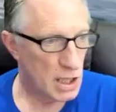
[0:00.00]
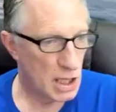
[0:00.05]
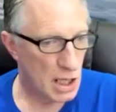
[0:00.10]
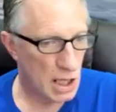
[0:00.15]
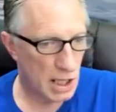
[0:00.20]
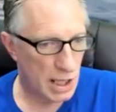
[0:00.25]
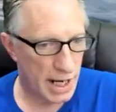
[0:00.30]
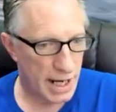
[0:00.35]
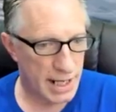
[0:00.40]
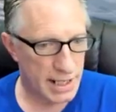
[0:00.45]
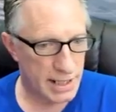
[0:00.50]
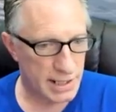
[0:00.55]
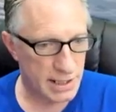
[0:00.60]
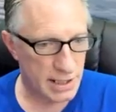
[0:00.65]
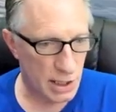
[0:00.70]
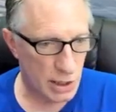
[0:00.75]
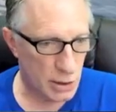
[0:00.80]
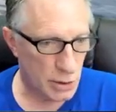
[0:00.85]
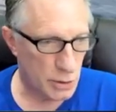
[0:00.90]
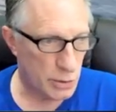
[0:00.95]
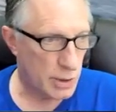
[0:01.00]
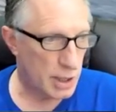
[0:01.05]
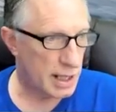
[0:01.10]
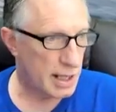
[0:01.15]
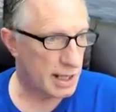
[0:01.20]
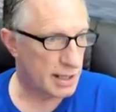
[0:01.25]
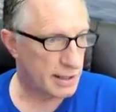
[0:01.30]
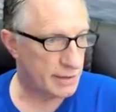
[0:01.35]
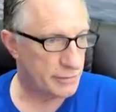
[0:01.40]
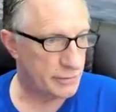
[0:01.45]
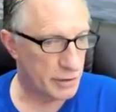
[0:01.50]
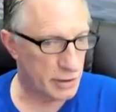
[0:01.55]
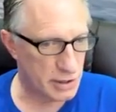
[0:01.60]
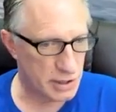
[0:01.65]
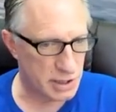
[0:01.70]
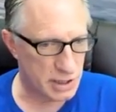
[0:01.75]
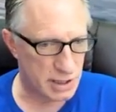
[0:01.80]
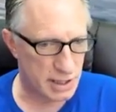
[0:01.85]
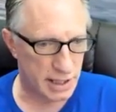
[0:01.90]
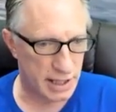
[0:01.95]
All right, so the
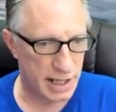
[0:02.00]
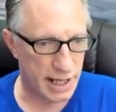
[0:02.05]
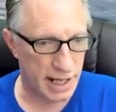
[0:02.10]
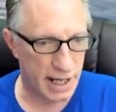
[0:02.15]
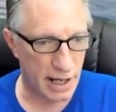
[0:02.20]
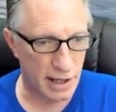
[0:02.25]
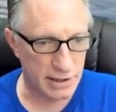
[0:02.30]
first thing